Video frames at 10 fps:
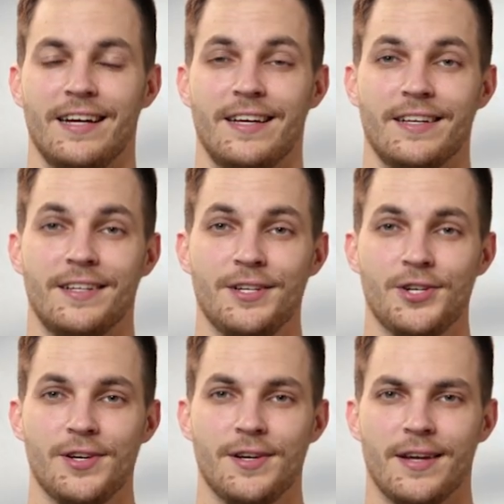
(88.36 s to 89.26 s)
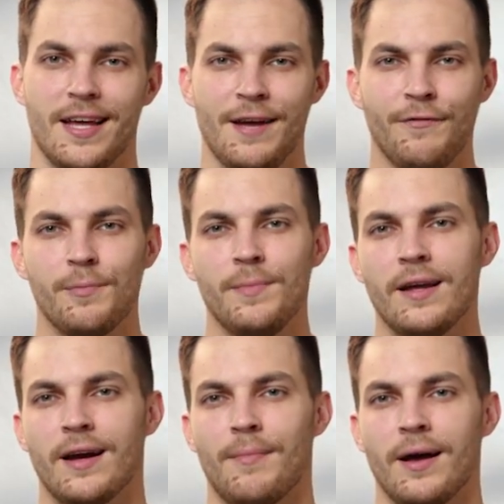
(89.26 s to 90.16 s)
In addition, every
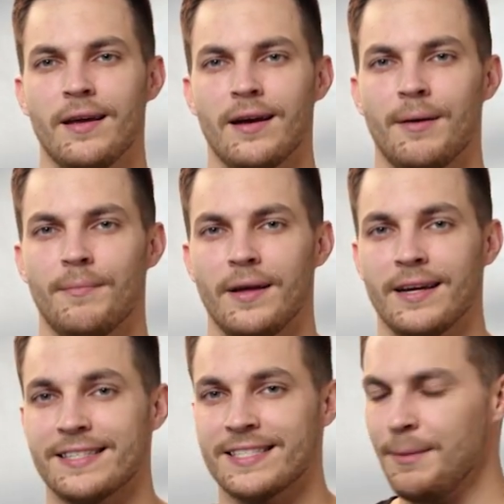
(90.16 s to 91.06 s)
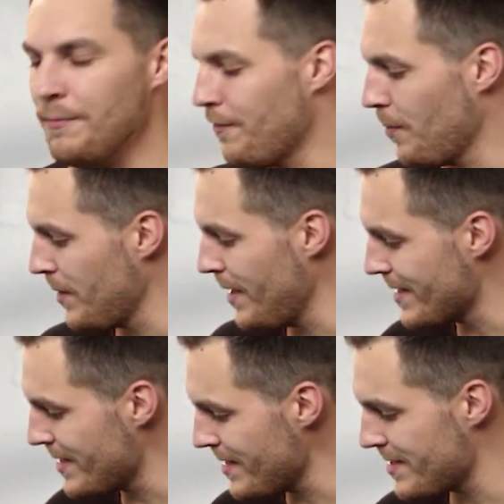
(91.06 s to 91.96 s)
Mica mic arm, except from the
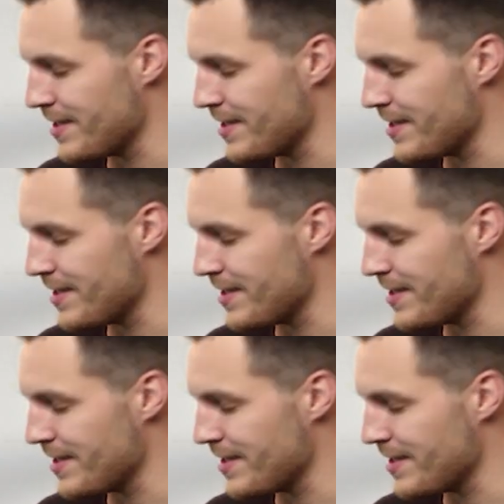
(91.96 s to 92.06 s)
XS